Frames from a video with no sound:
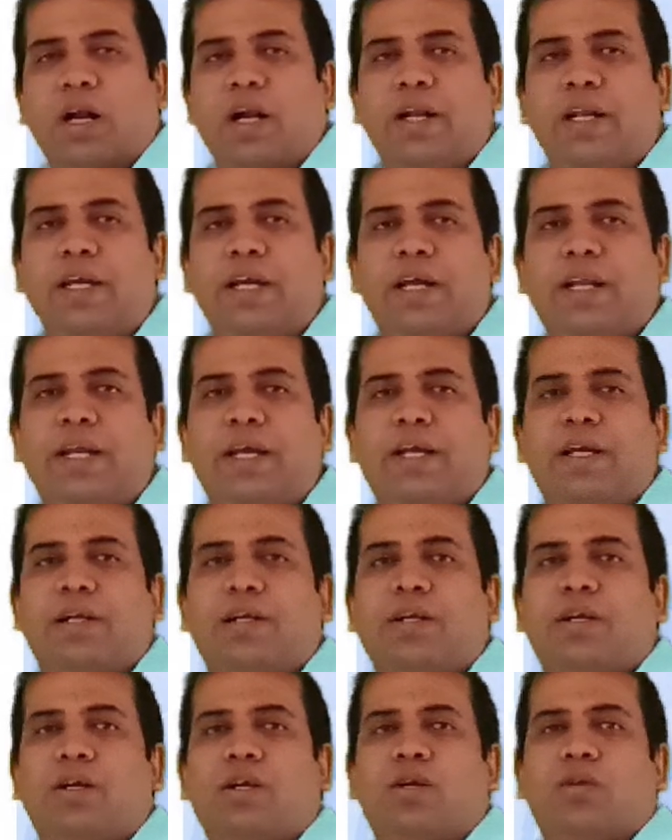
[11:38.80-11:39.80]
DNA.
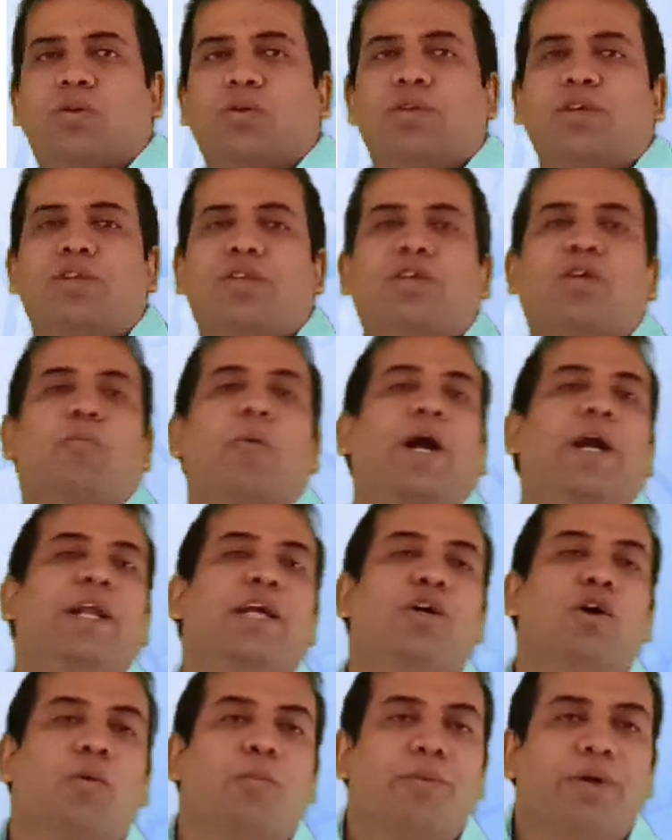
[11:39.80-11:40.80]
So this is the
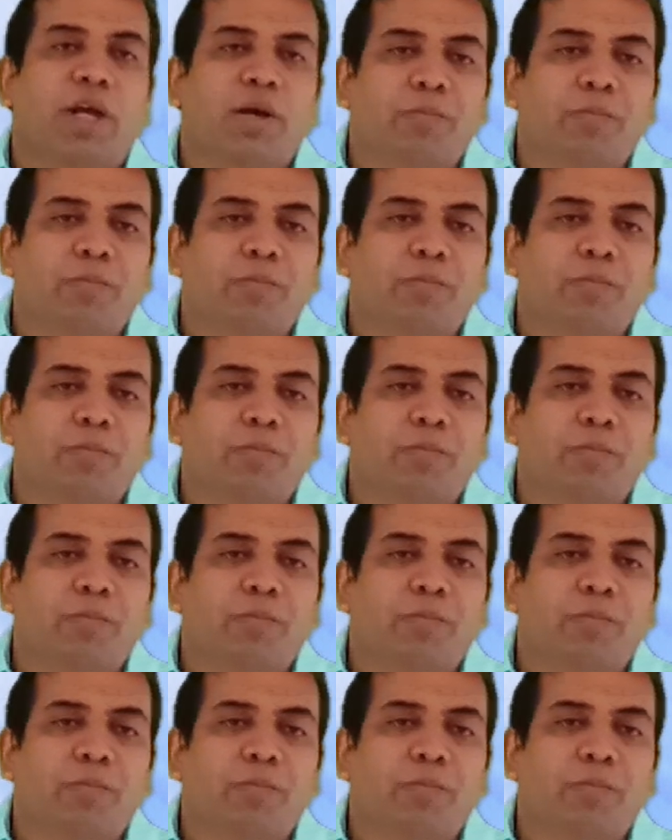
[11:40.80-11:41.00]
binding of